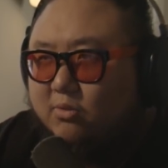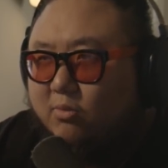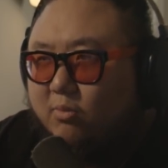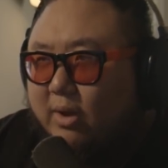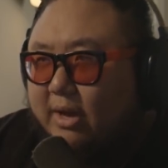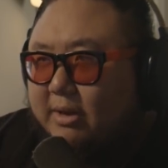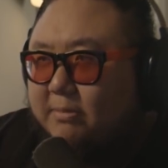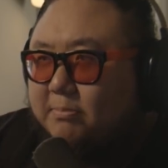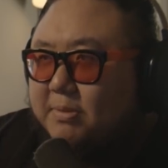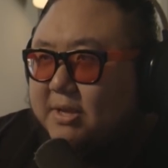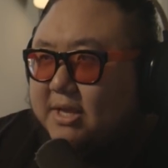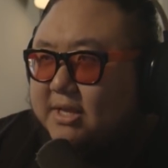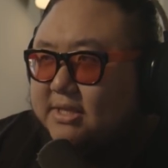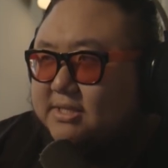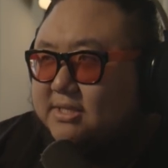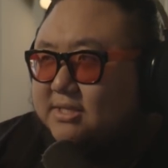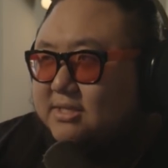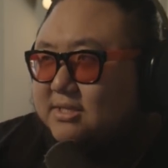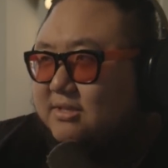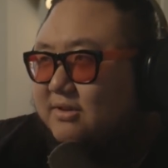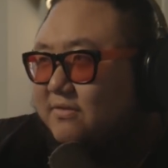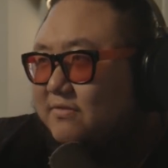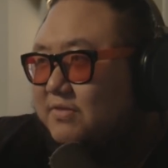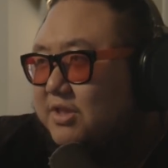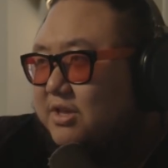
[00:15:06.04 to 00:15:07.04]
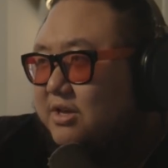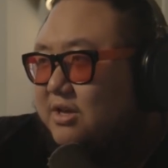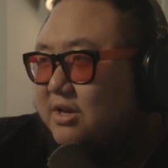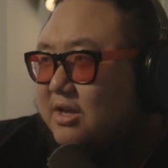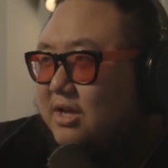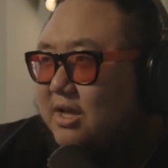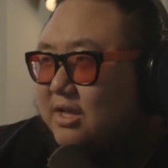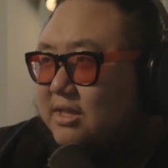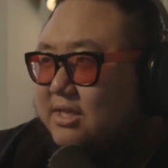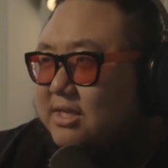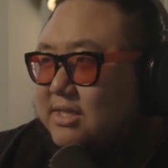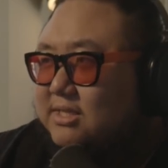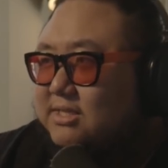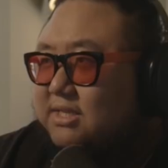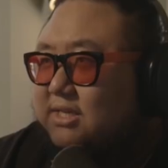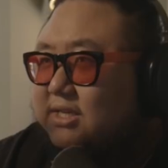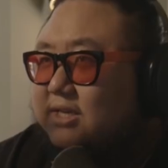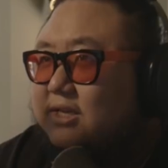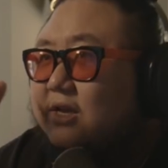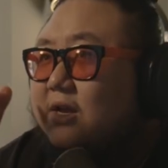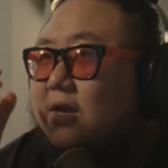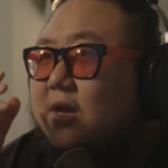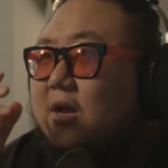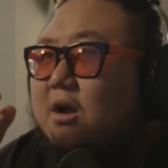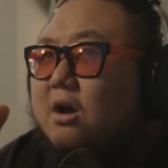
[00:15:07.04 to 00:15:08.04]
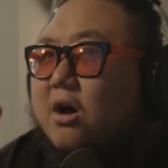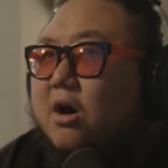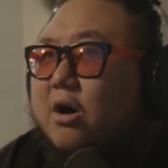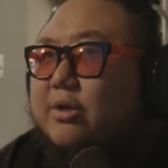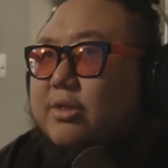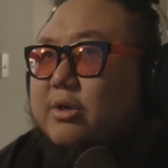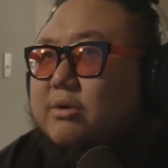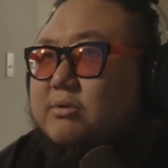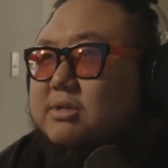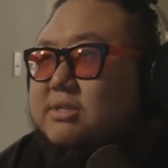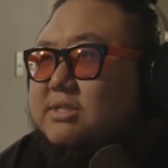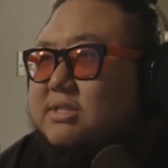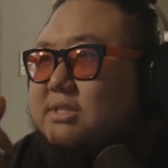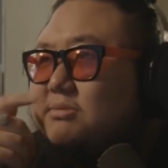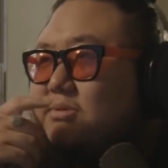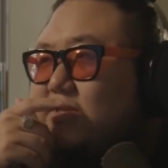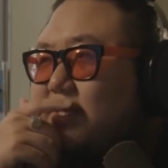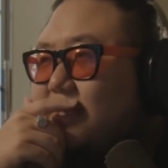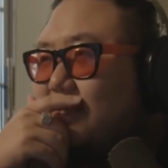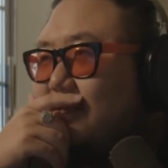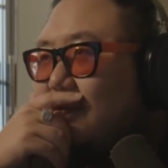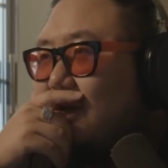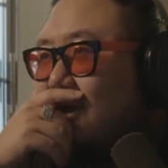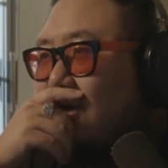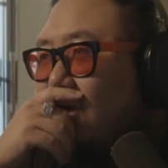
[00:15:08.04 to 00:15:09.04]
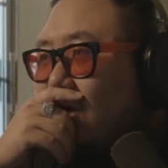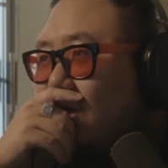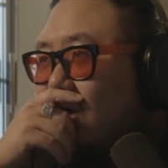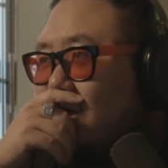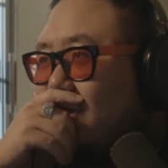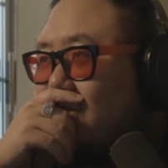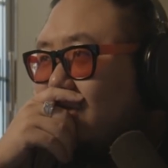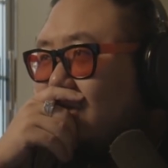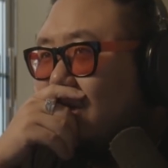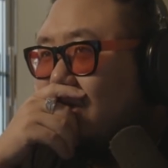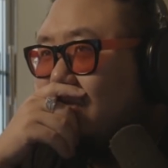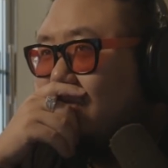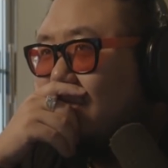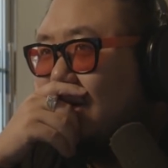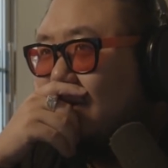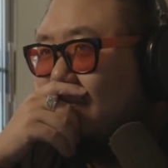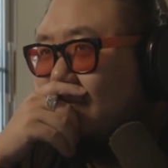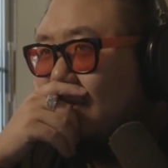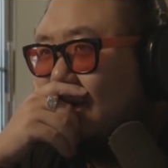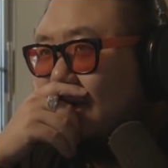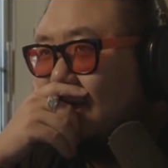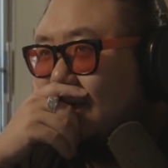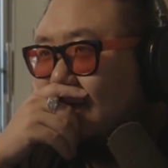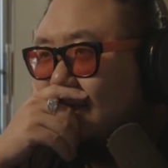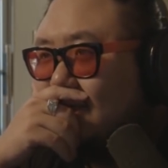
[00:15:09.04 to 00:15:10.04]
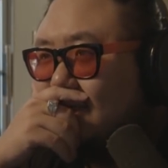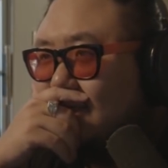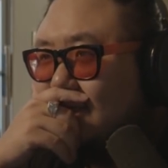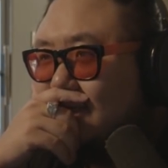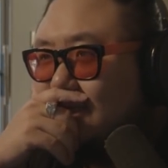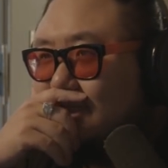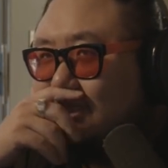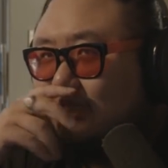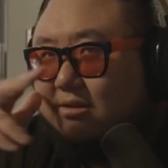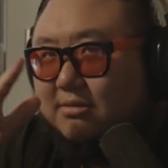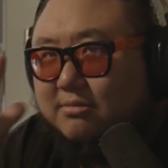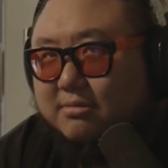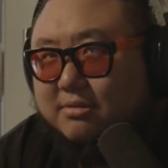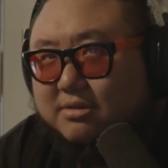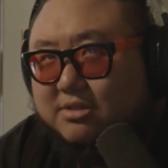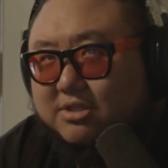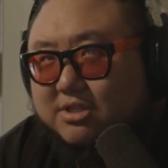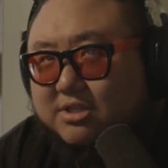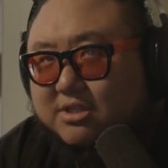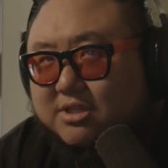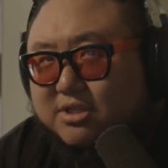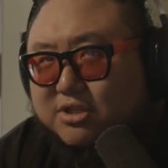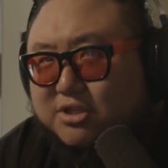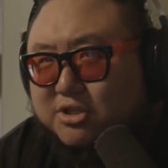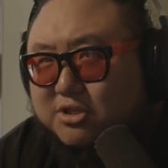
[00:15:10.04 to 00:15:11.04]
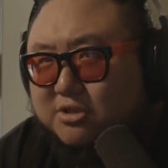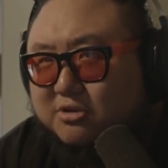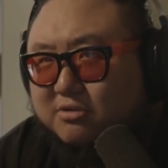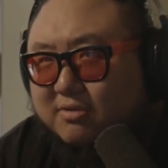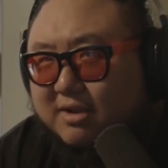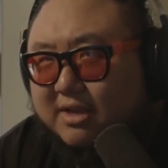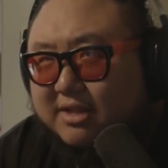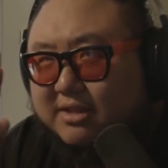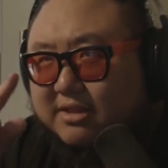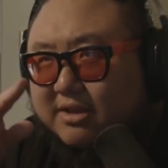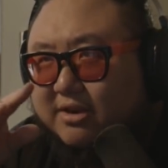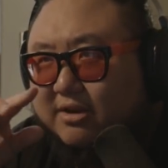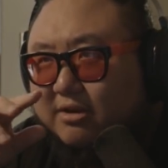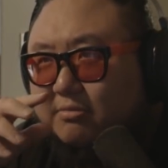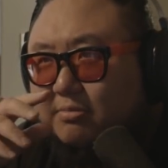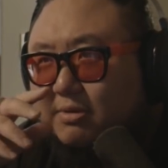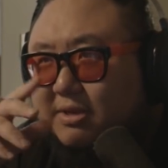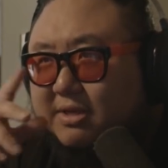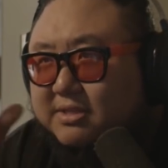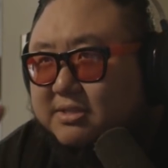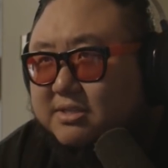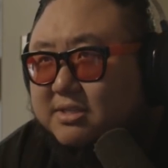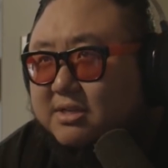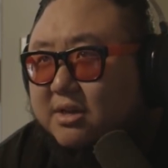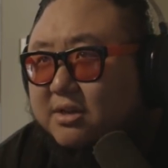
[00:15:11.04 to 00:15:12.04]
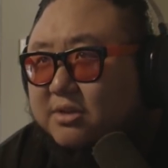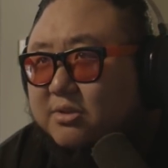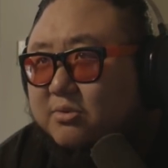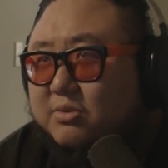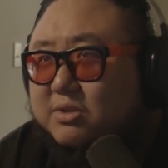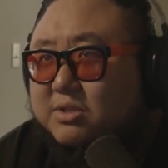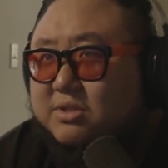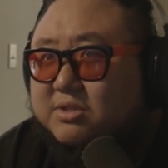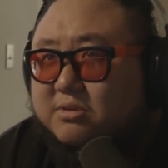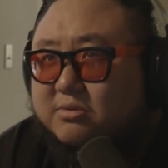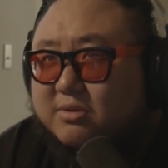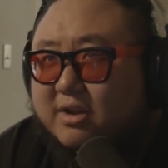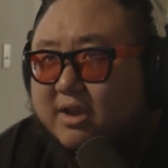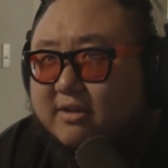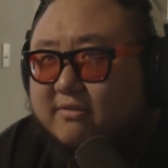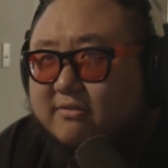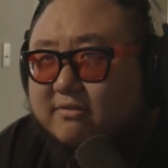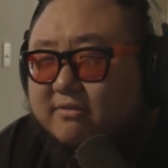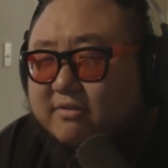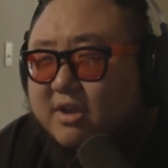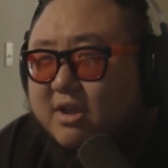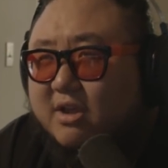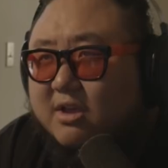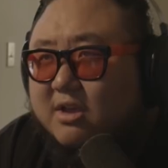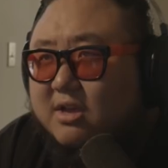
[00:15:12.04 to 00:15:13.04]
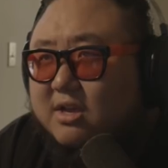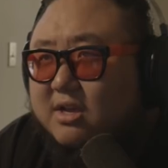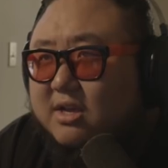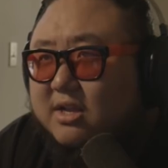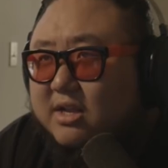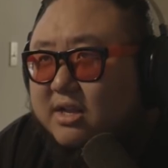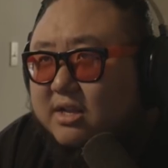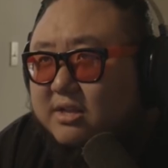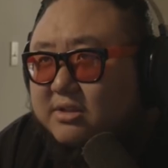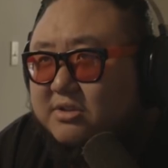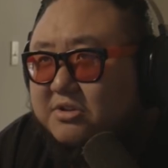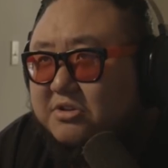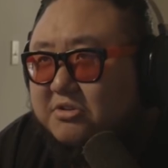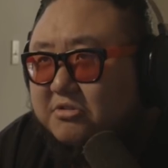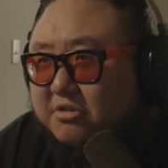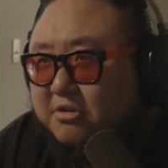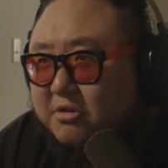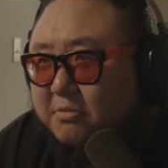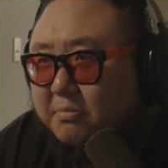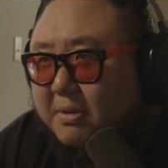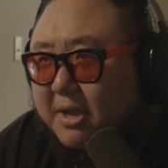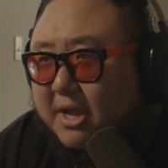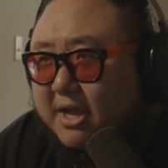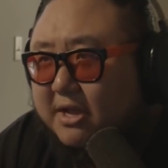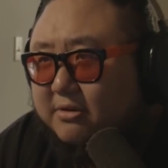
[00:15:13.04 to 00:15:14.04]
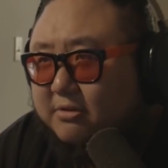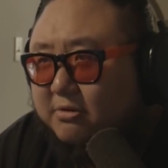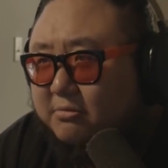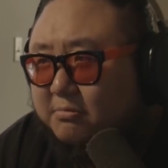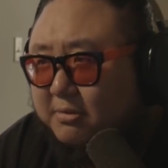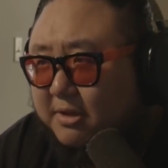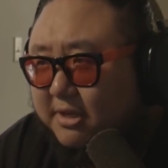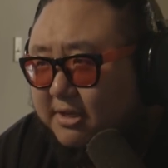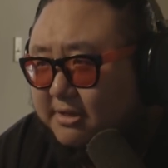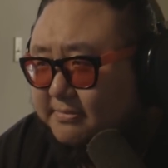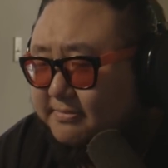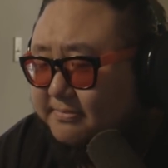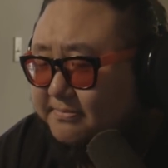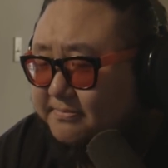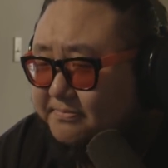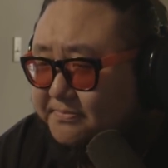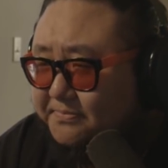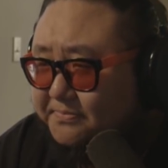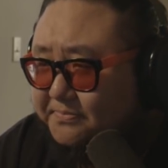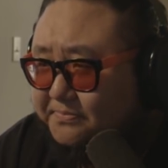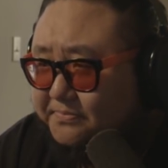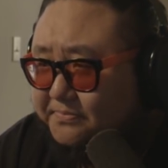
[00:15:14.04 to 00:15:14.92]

white pieces of the LED, although it seems like not all of them might be LEDs, just the two right there, because the other ones don't have an interior panel. But